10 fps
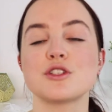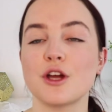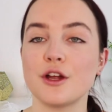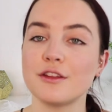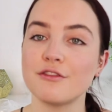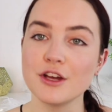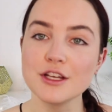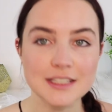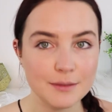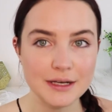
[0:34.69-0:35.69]
So the
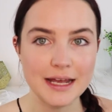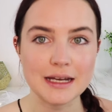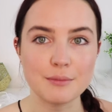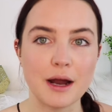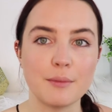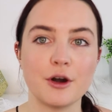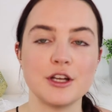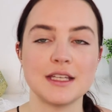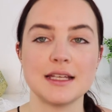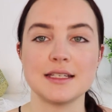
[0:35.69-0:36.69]
first step in any brow
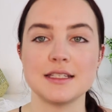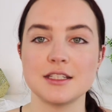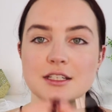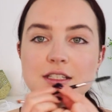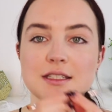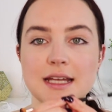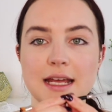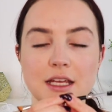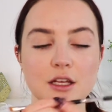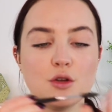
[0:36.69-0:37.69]
process is to just
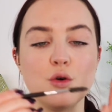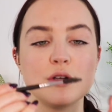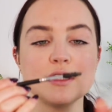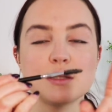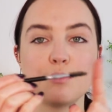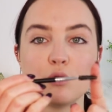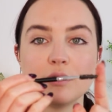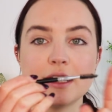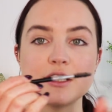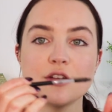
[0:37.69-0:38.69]
take your
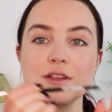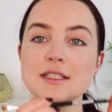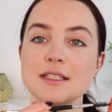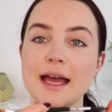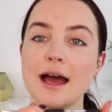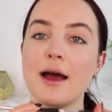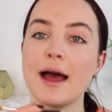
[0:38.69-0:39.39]
spoolie. So this is our